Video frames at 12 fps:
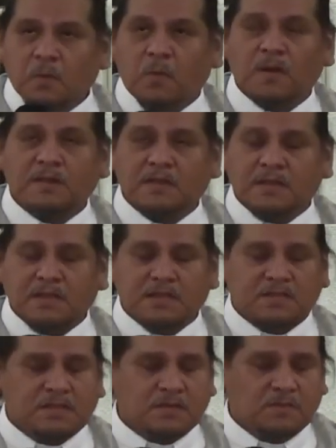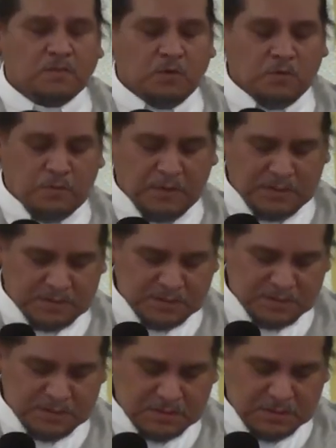what these
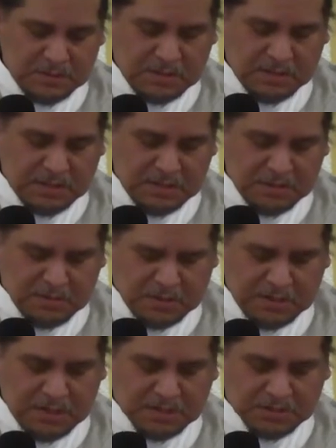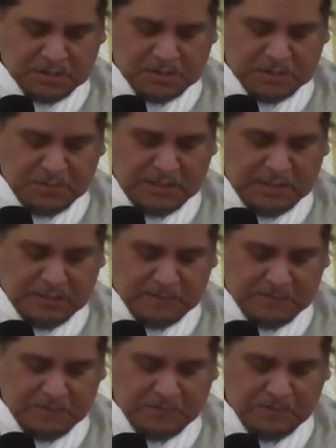movements and interconnections mean.